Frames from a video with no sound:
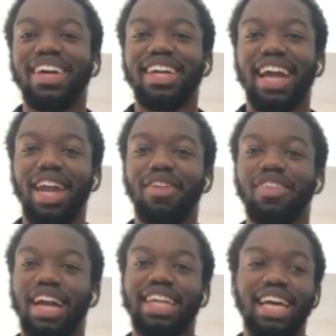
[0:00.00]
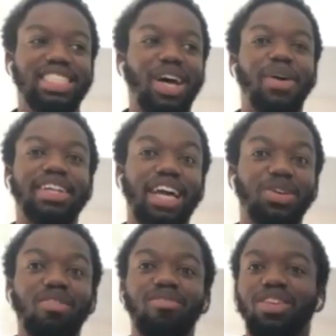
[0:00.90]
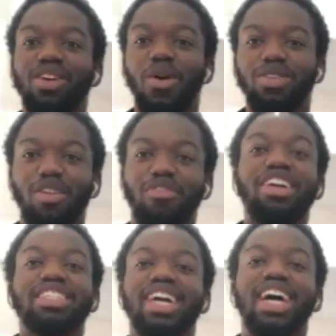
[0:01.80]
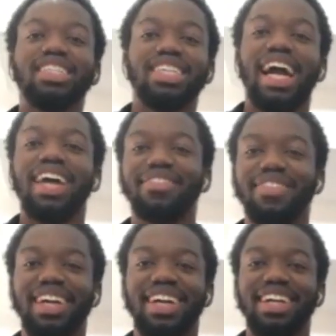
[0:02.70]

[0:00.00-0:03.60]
kind of thing. And that's someone that you even know is your friend's cousin, kind of thing.